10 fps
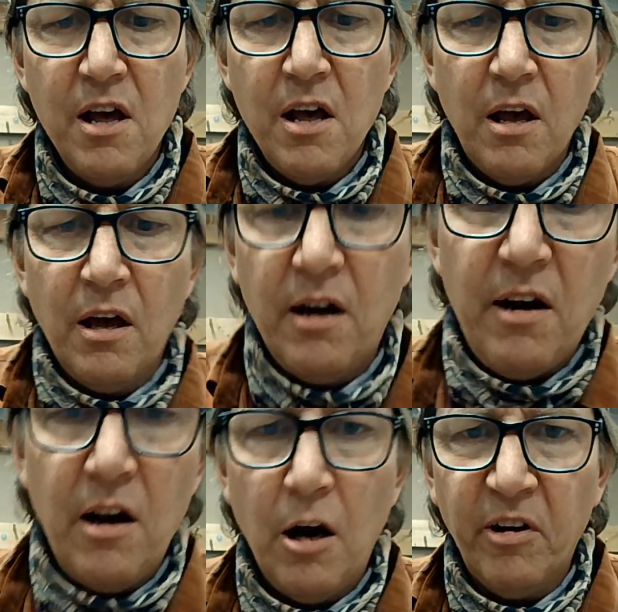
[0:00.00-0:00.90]
And
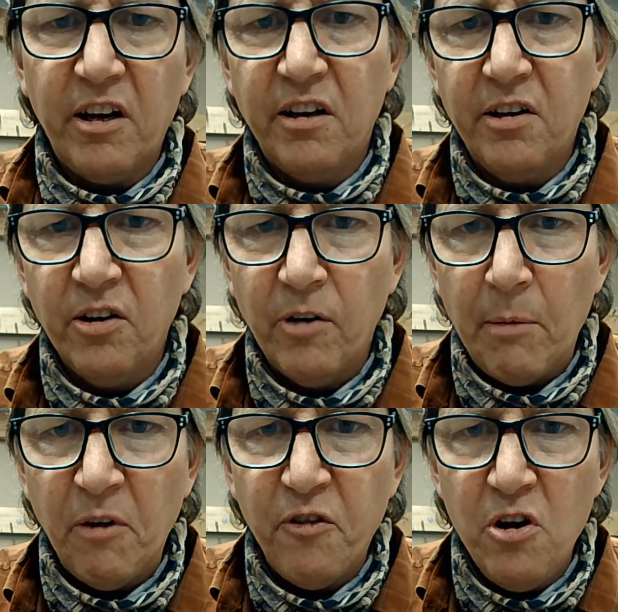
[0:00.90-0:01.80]
now I'm going to continue to wrap.
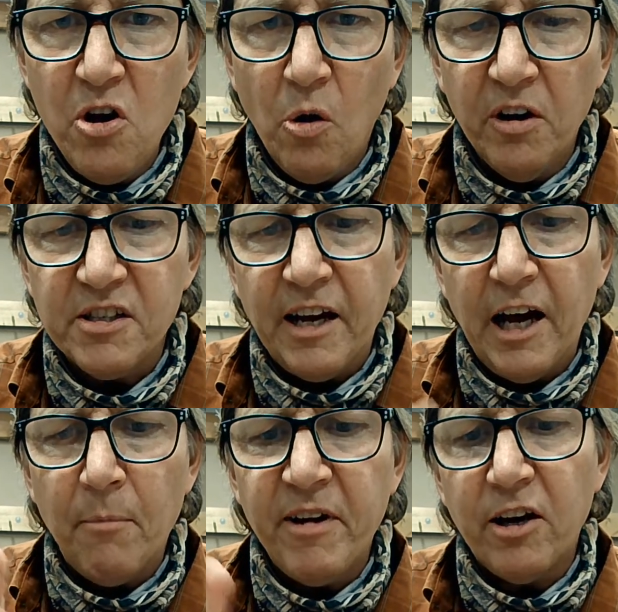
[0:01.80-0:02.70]
If you notice,
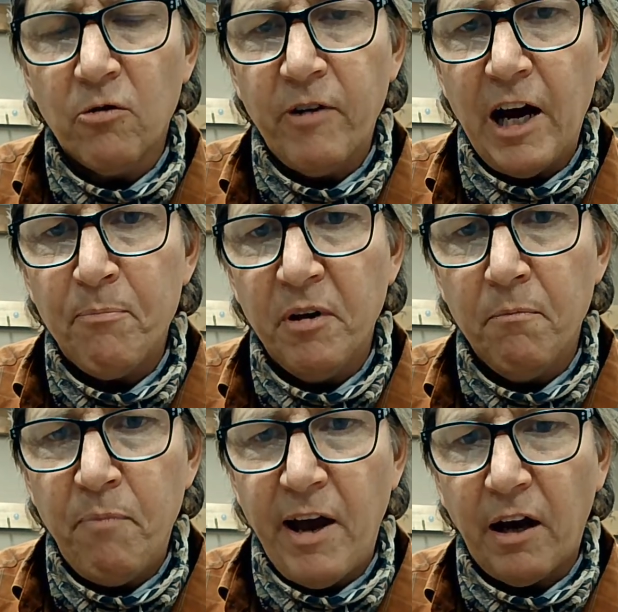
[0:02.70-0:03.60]
I'm not wrapping
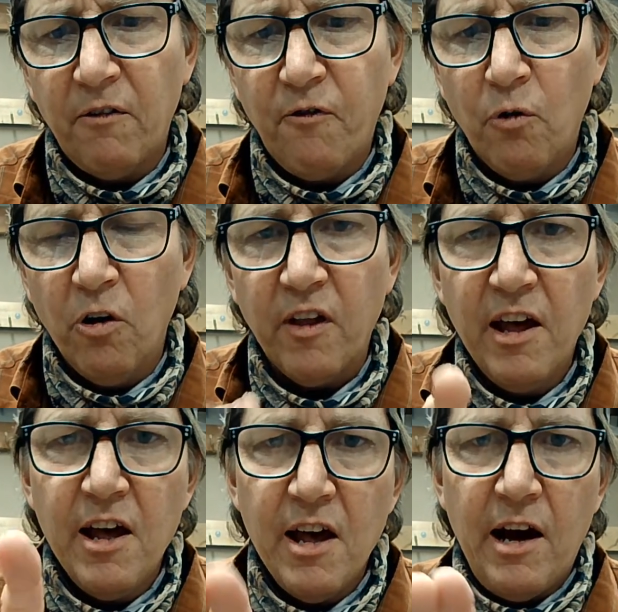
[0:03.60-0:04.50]
back and forth.
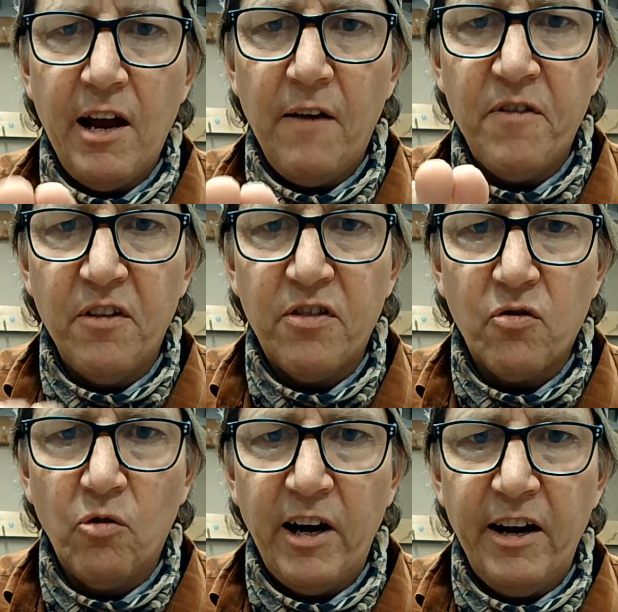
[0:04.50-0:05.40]
I have the
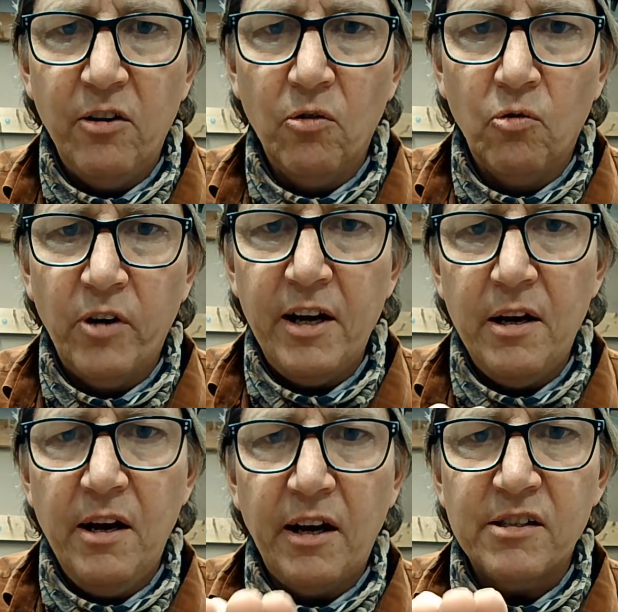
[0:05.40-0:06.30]
thread right
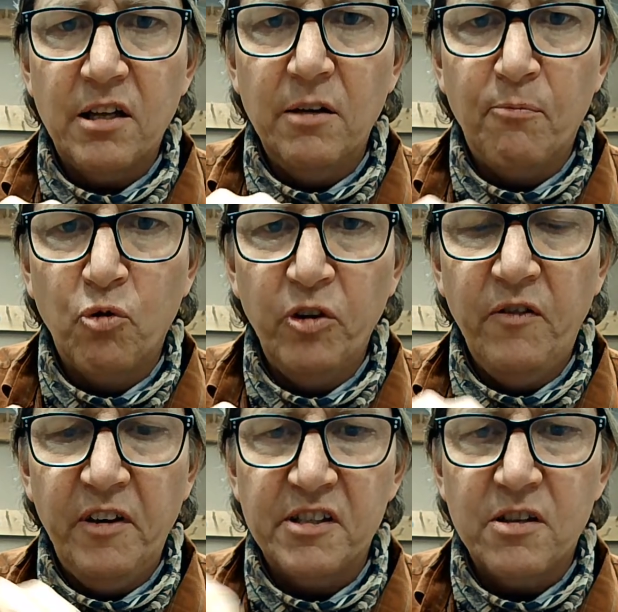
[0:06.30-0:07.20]
next to the
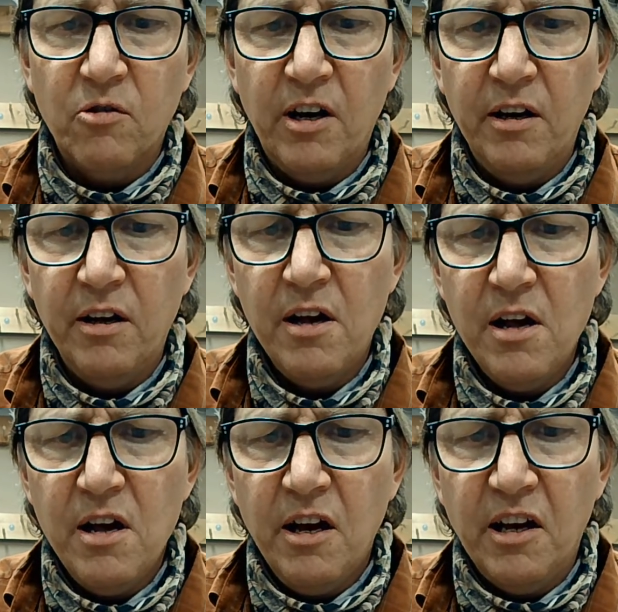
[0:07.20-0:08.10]
previous thread.
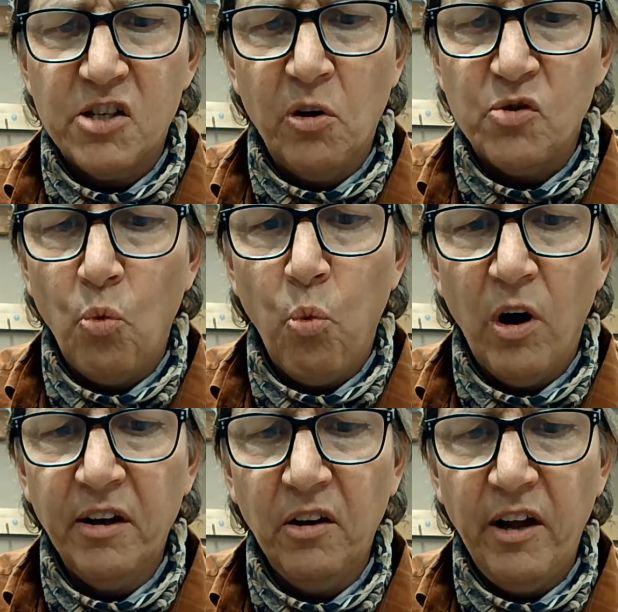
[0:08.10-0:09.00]
And so it's
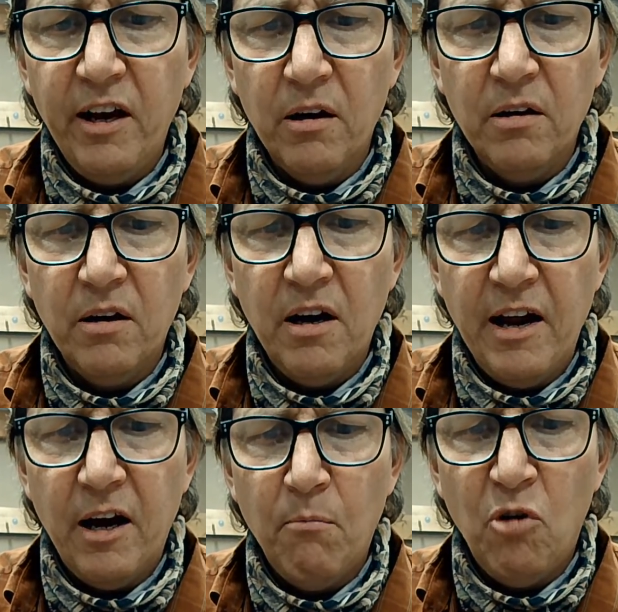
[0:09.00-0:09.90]
one layer,
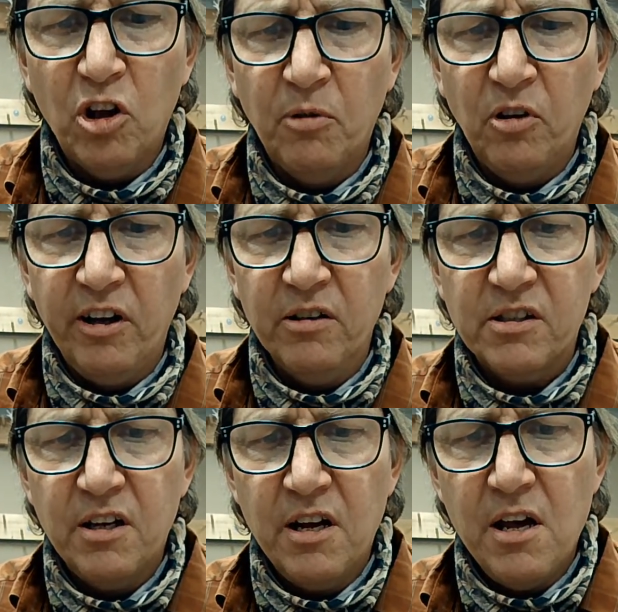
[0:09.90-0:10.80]
not multiple layers.
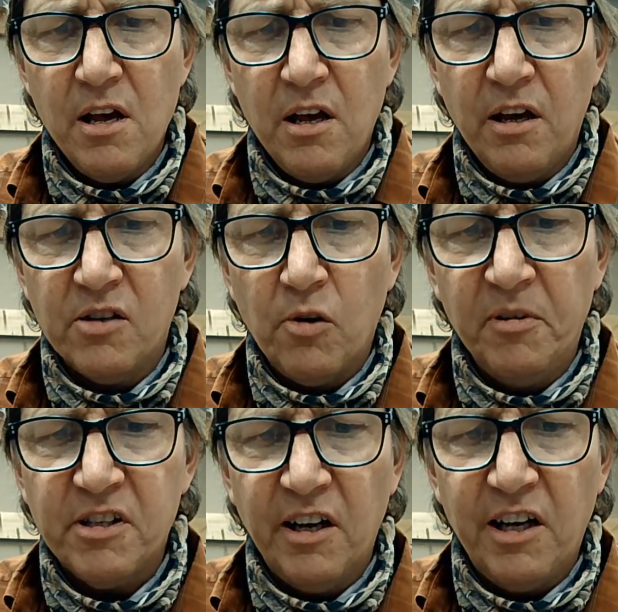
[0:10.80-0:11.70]
And so I'm just
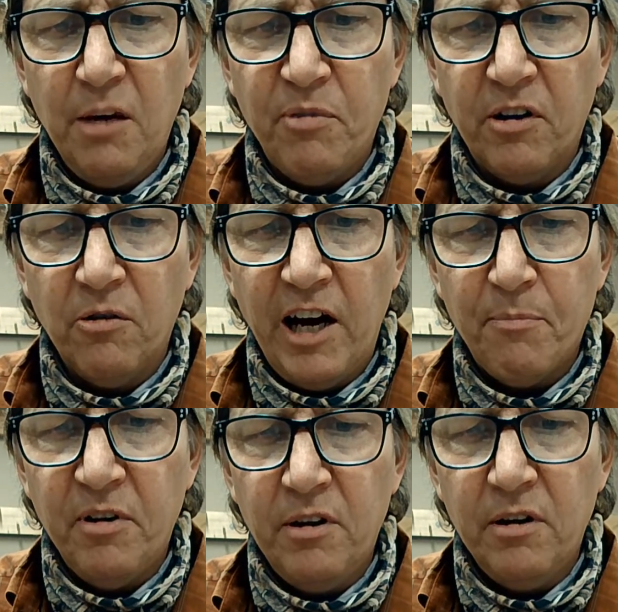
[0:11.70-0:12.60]
going to keep on wrapping.